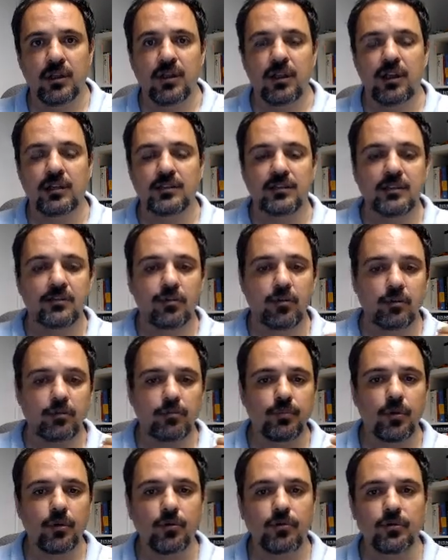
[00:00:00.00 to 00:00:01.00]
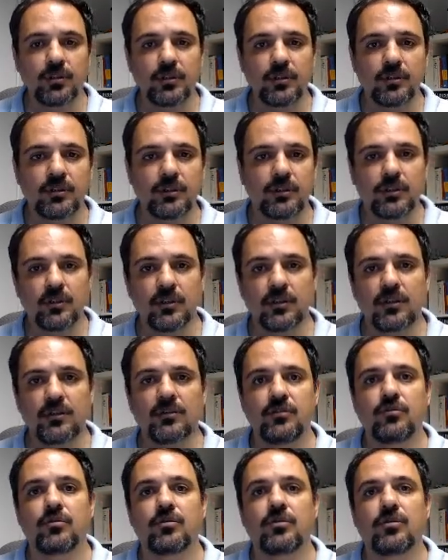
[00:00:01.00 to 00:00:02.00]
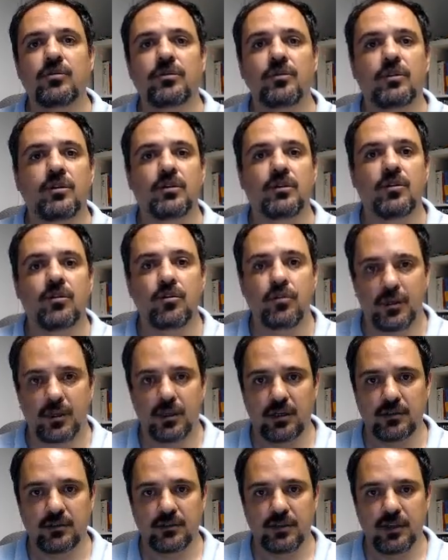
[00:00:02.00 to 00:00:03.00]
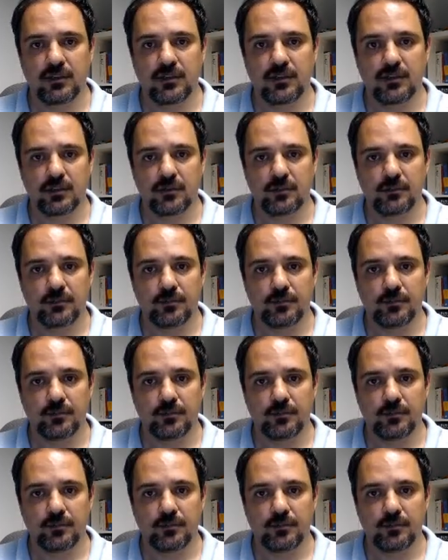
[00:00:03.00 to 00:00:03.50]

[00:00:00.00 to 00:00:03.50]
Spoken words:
as a component in your organization.